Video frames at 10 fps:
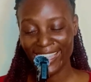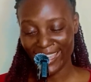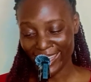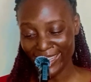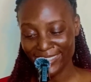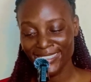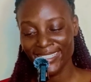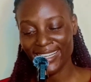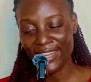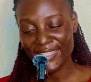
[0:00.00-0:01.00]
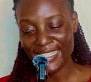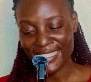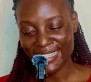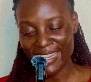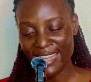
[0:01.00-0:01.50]
Hey, cloud
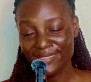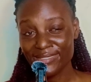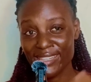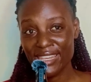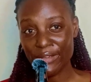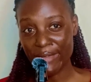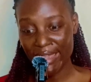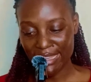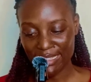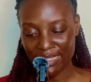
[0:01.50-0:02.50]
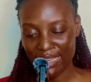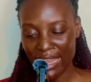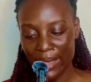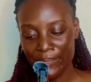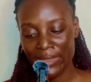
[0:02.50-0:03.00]
engineer, QA
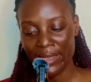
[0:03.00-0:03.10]
engineer,